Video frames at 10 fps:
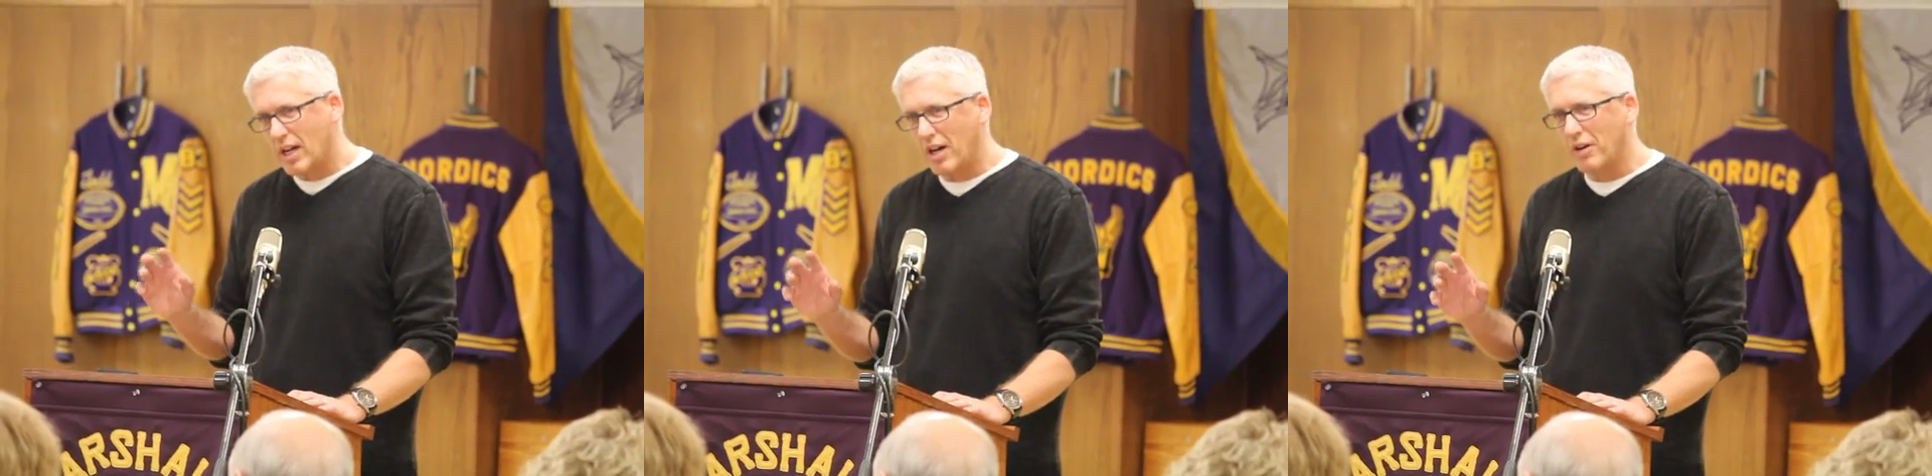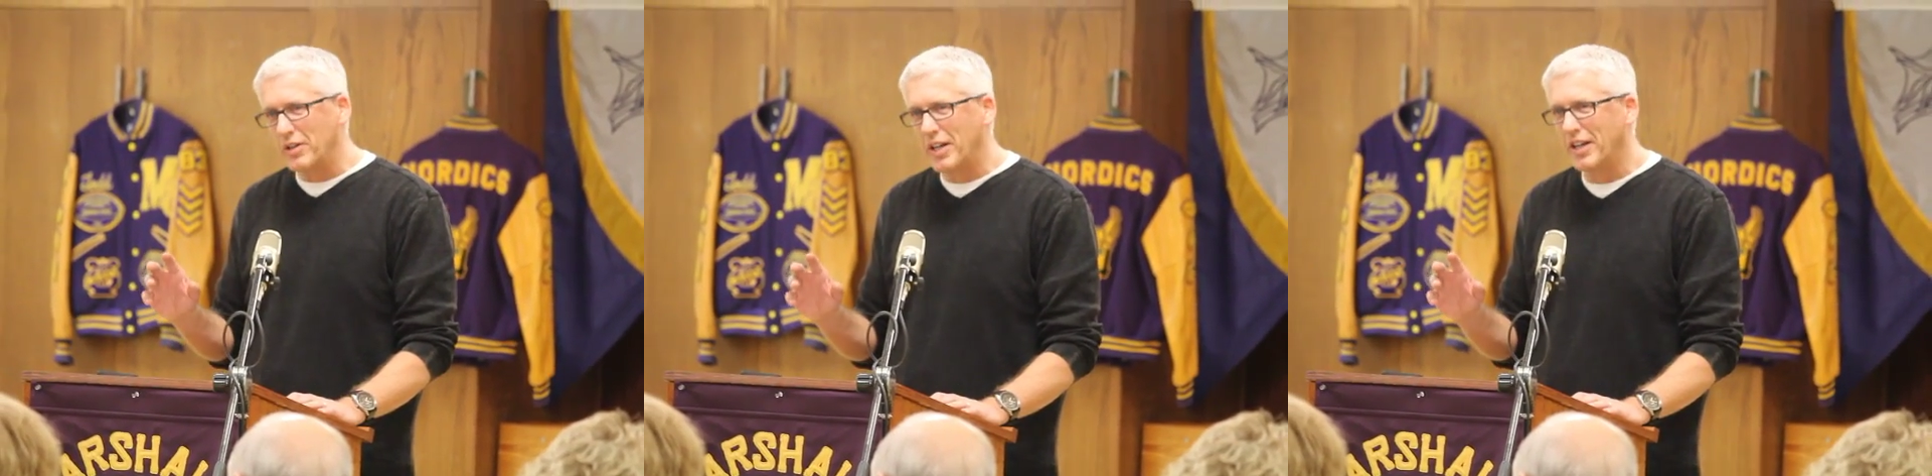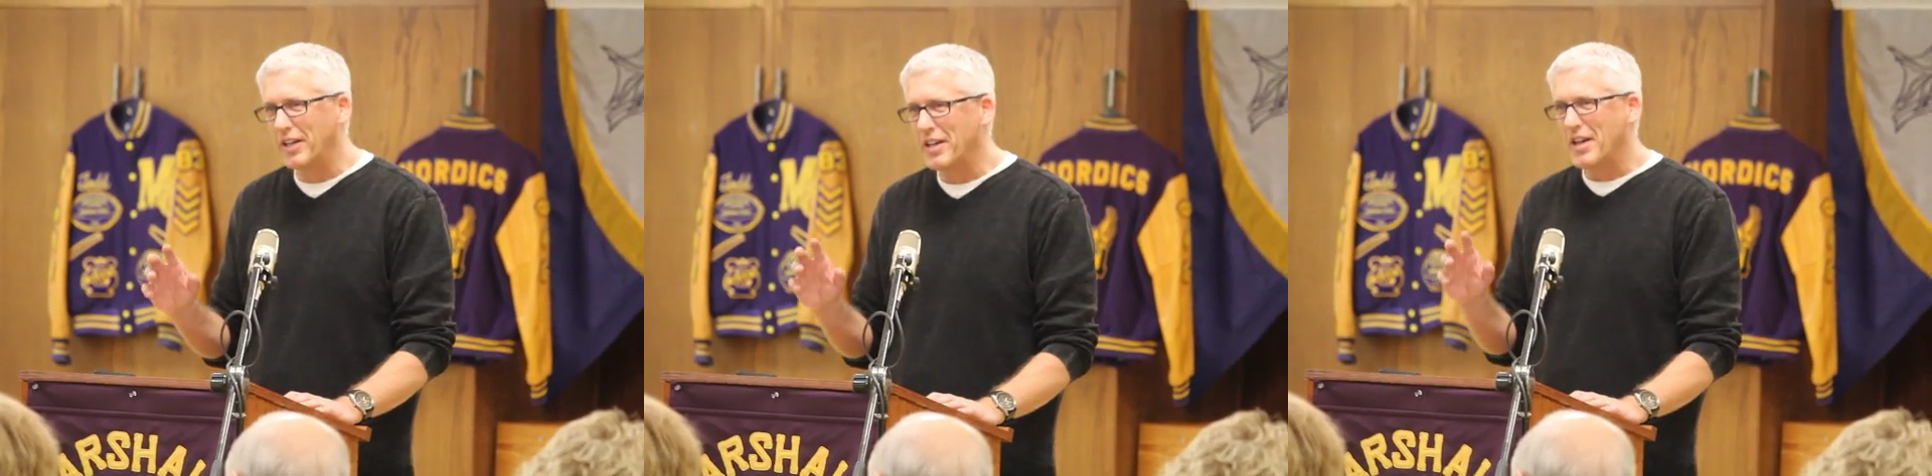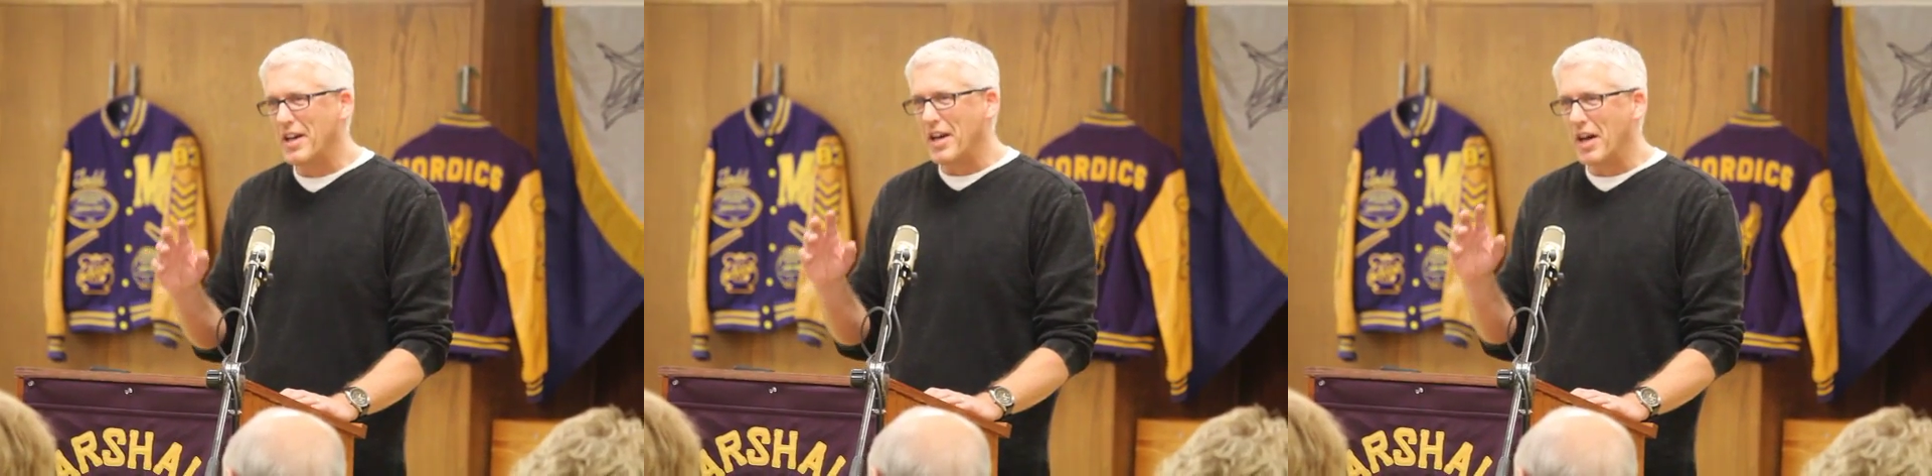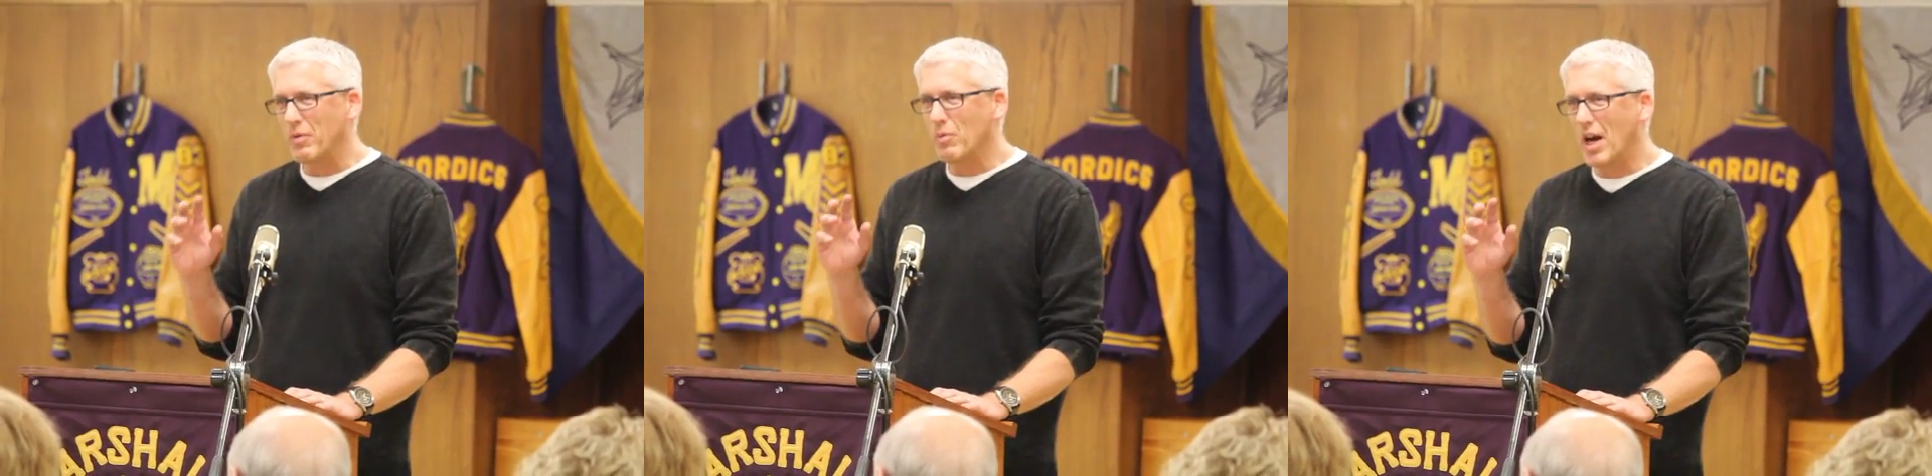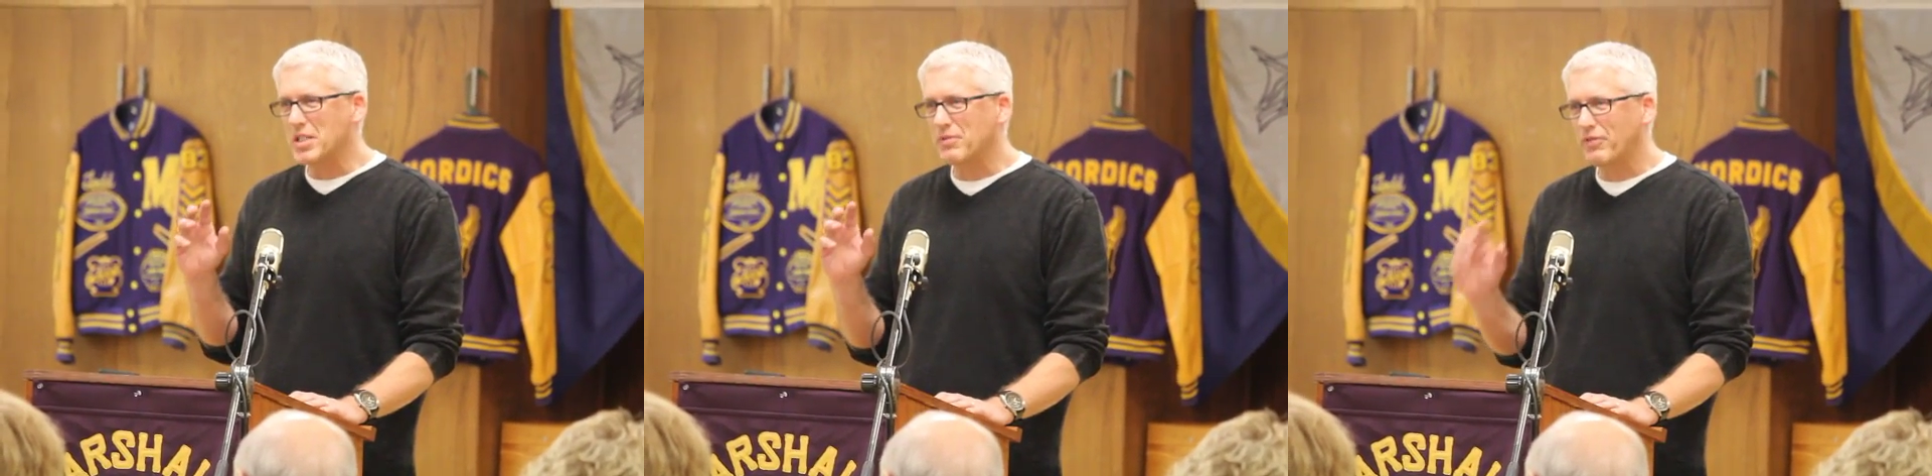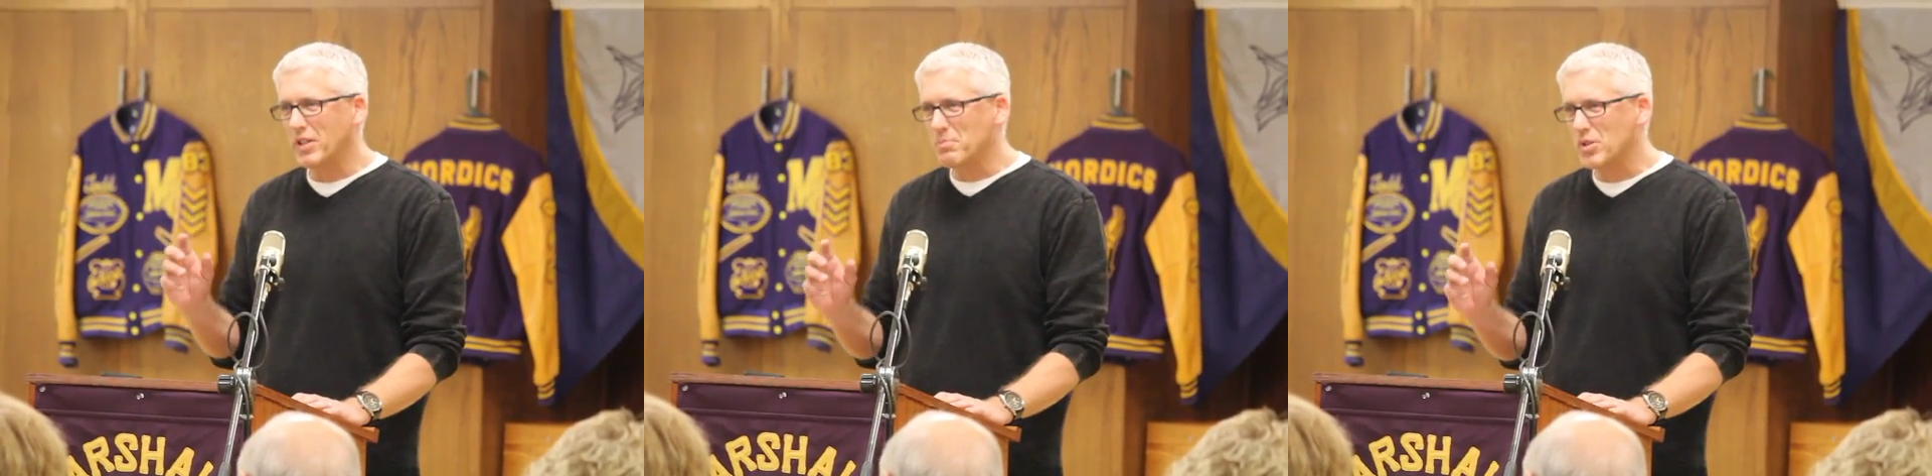down and we watched
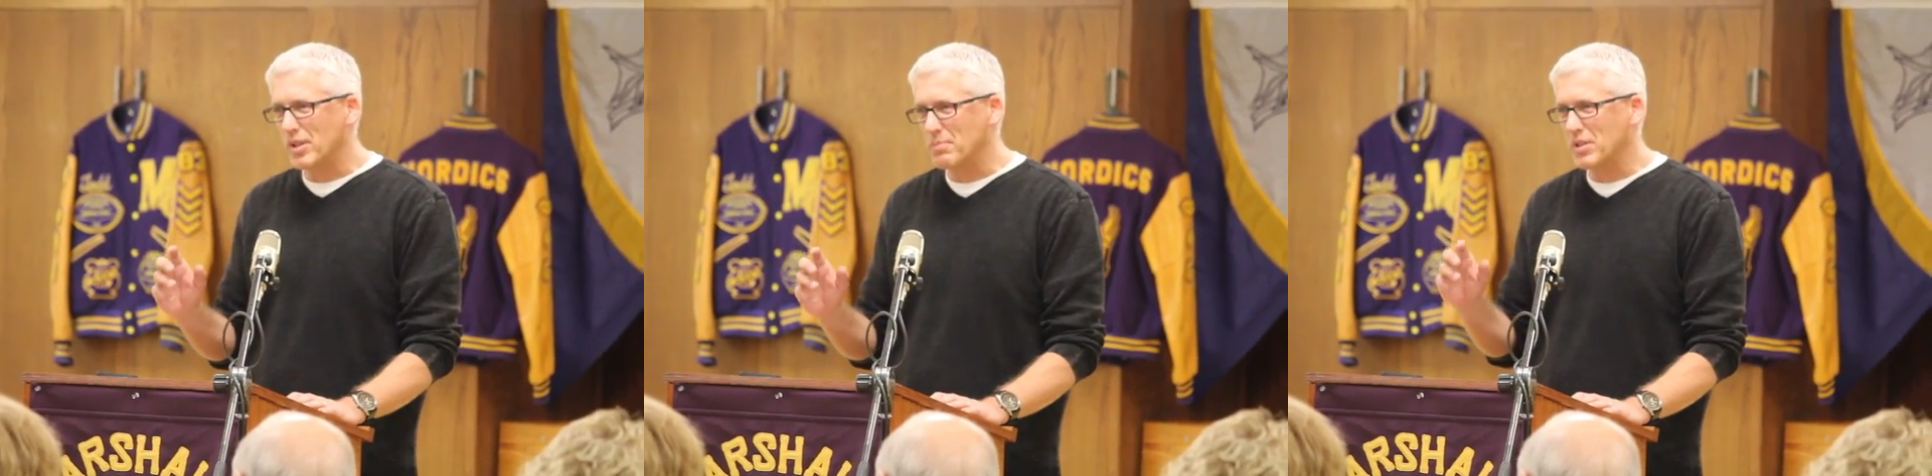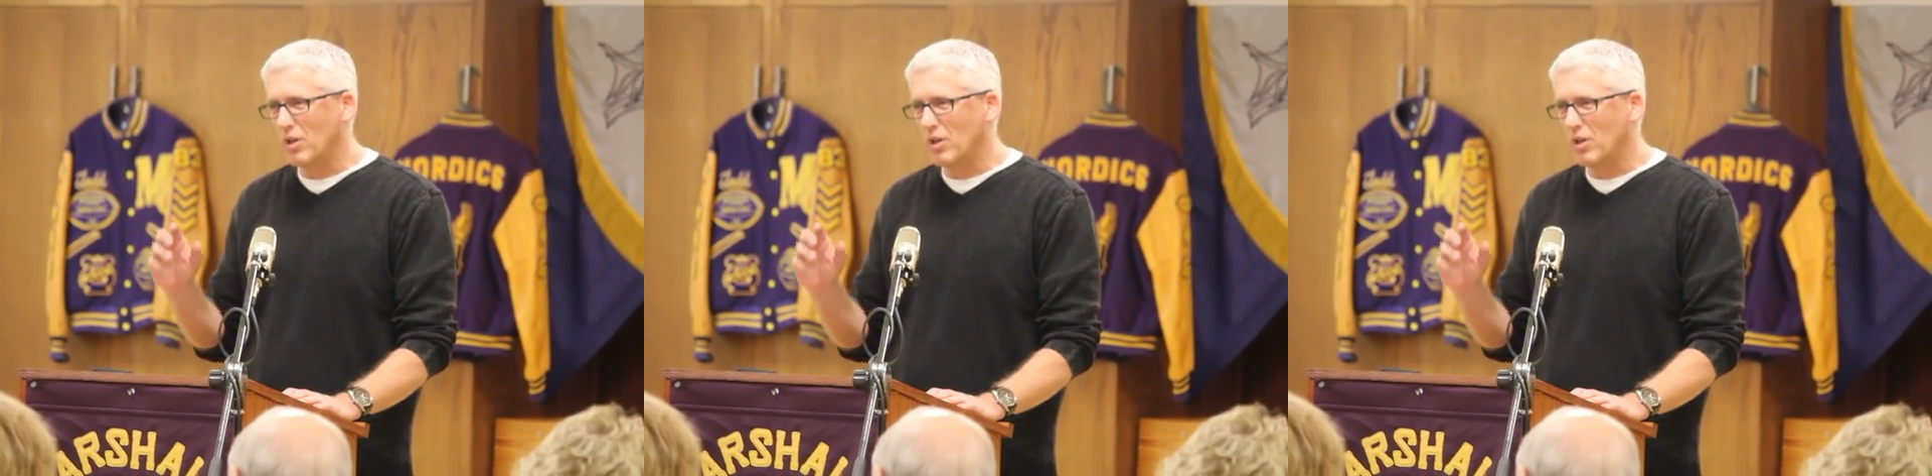film strips,